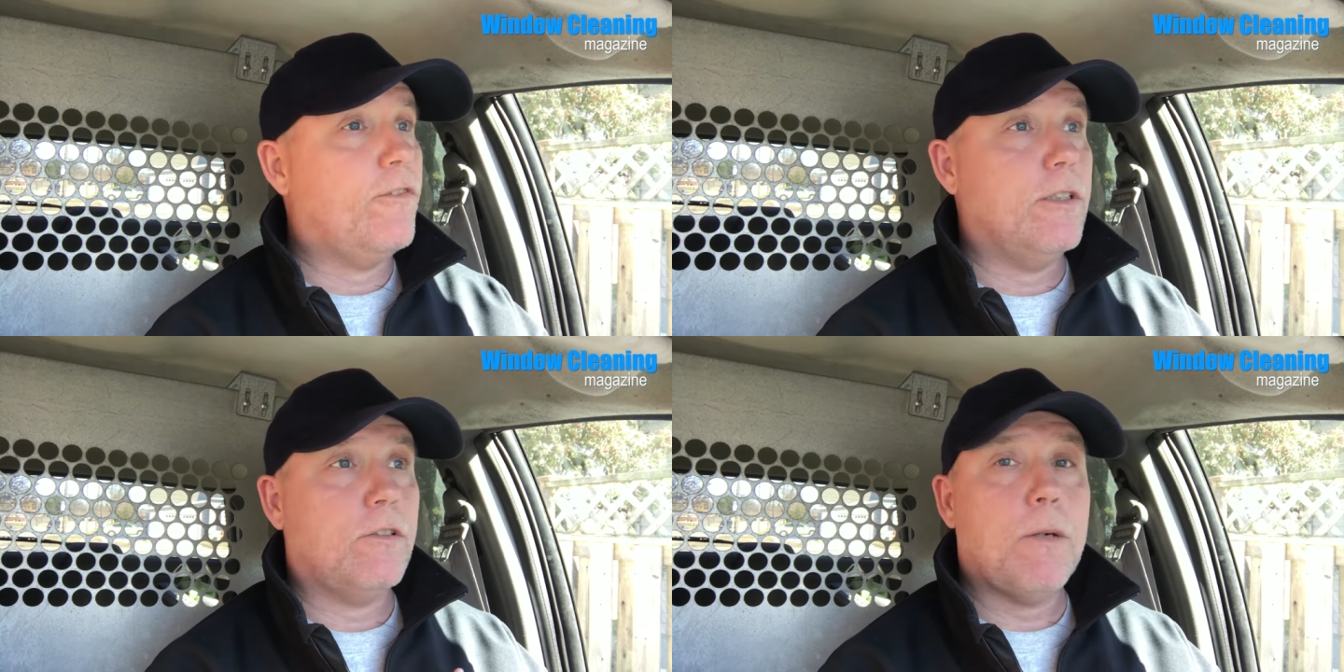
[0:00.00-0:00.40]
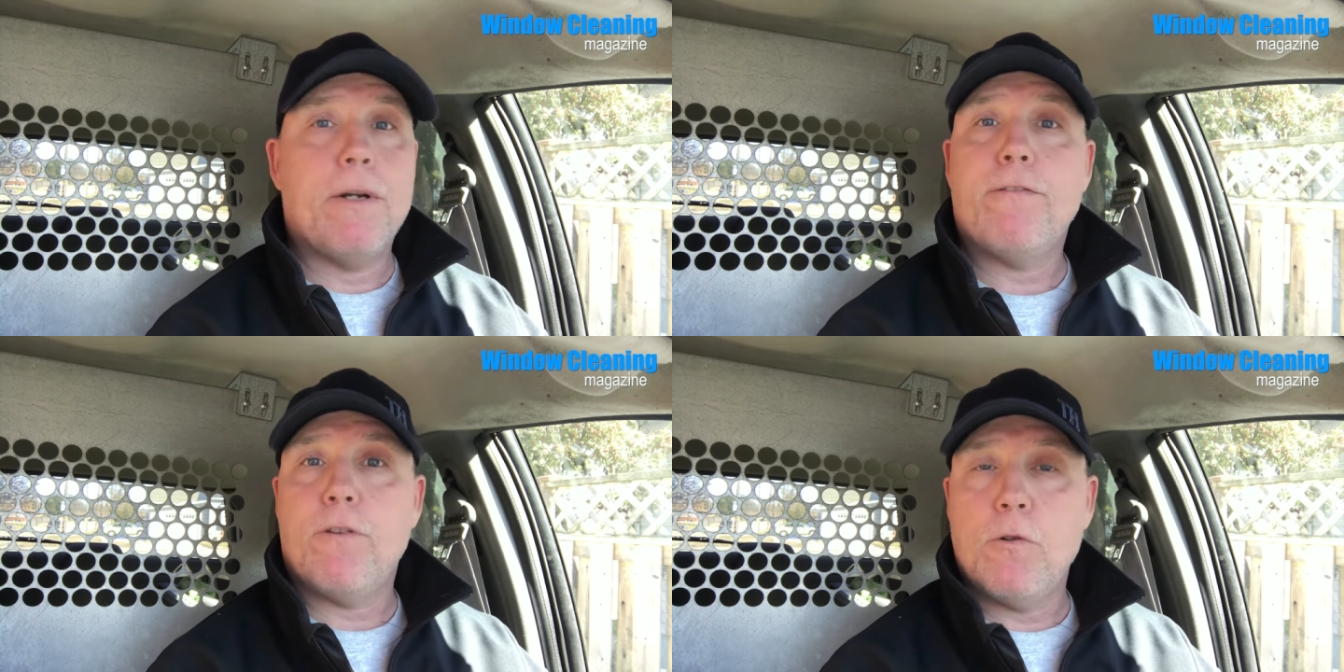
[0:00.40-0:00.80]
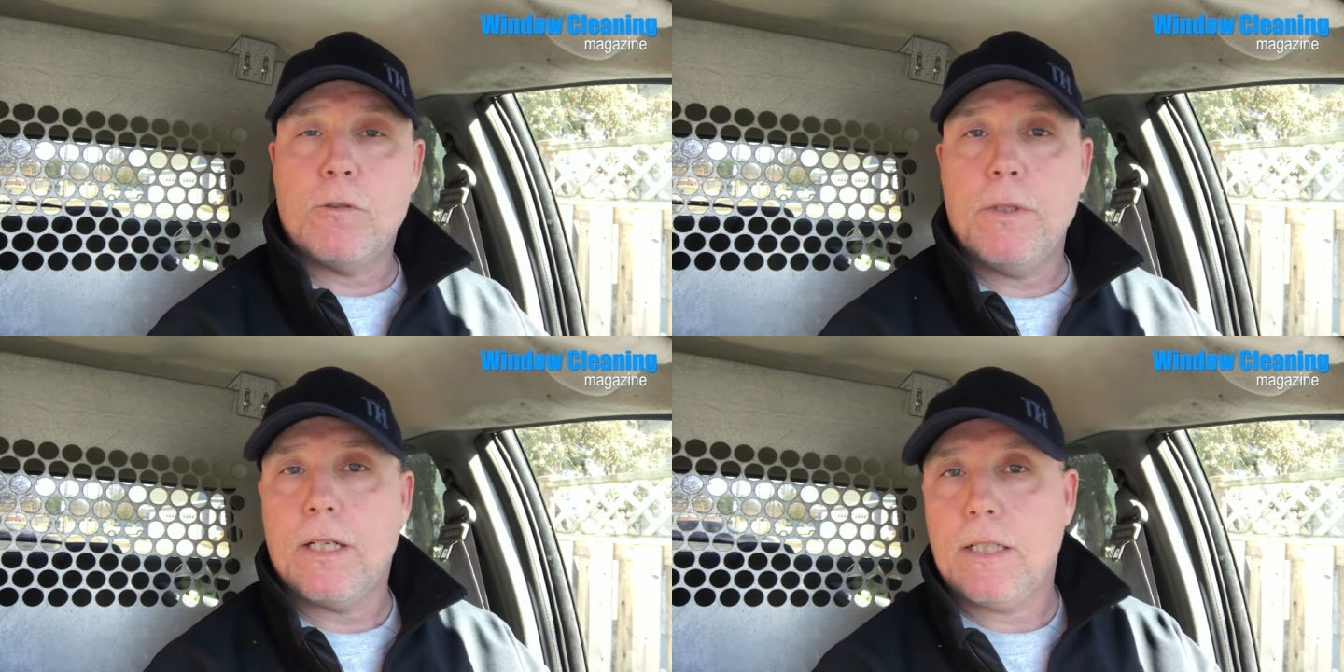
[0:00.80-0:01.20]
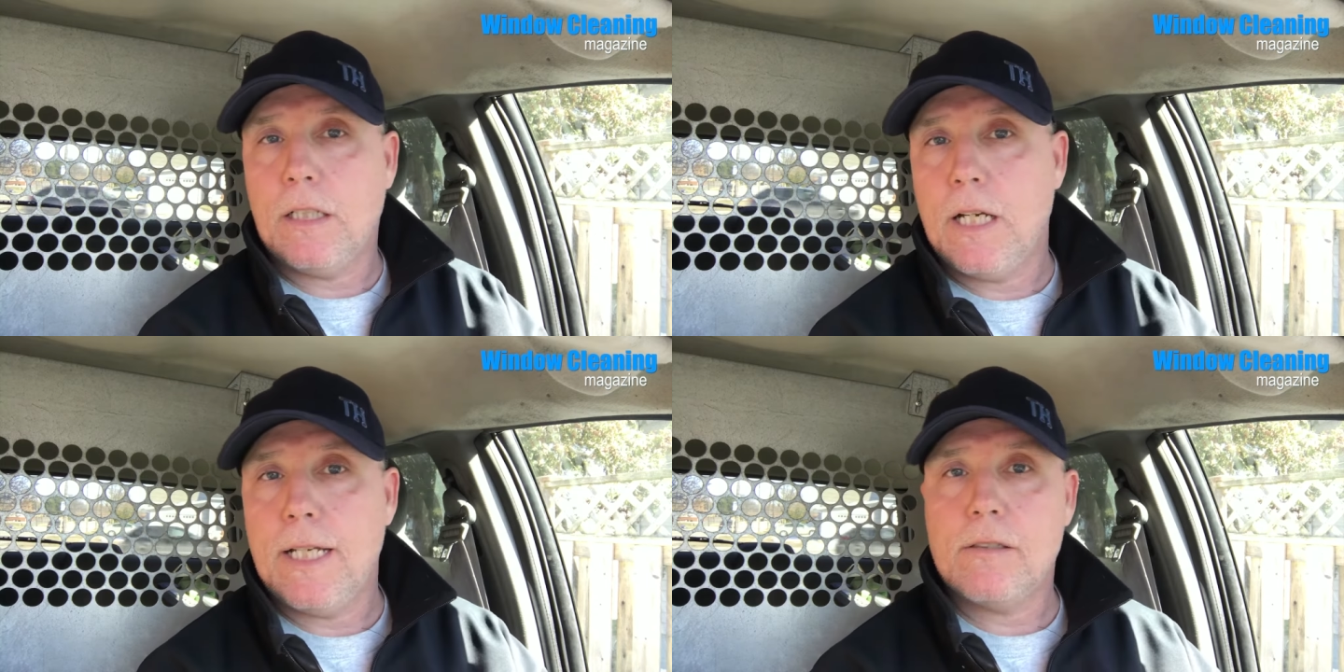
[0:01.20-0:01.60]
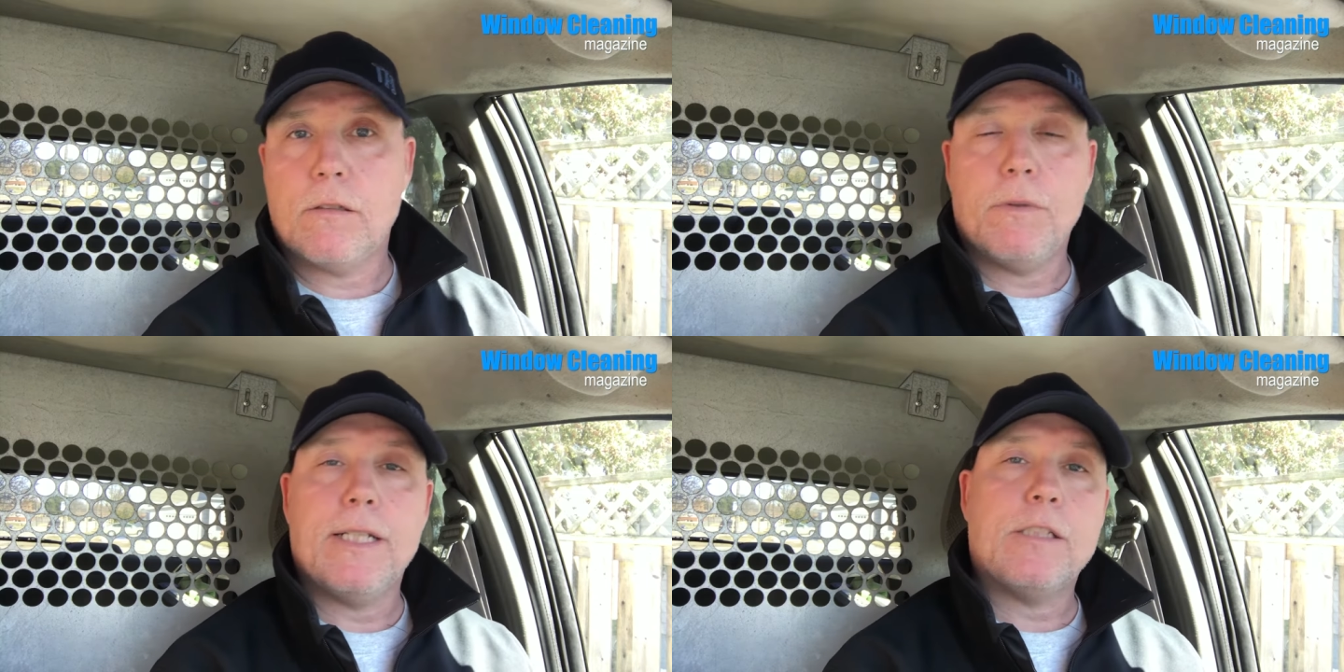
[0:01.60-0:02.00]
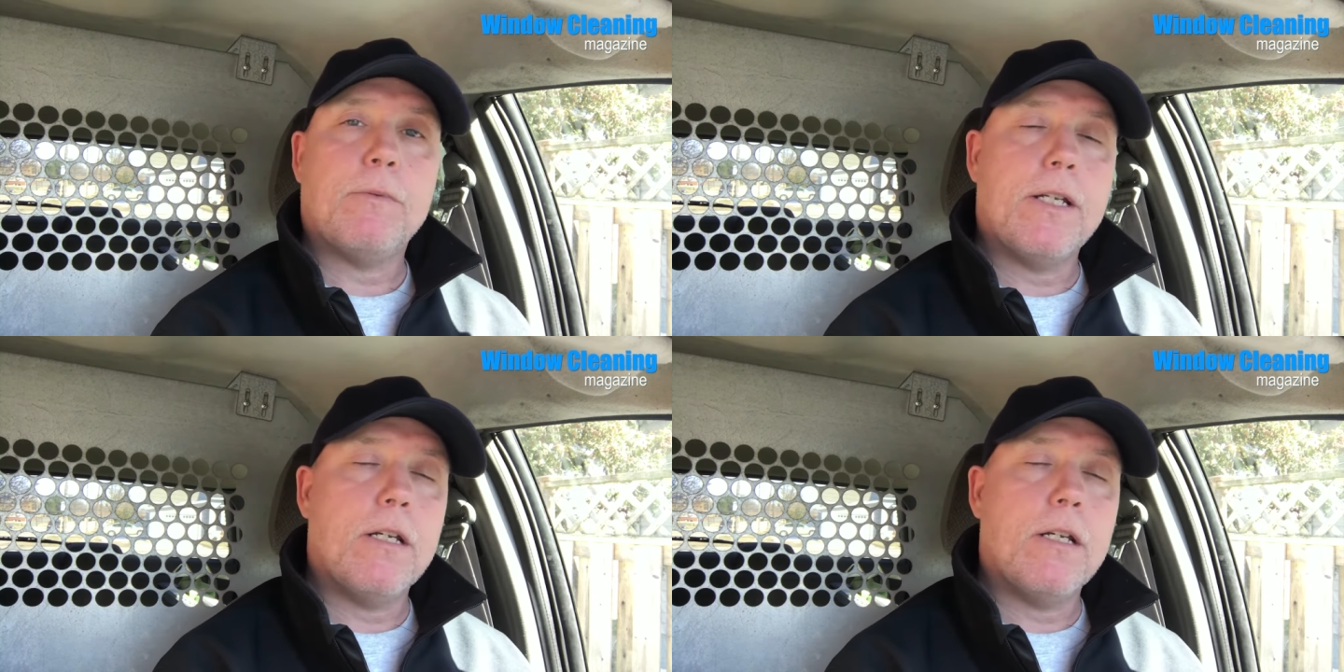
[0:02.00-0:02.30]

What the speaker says: If somebody phones me, a client, somebody gets my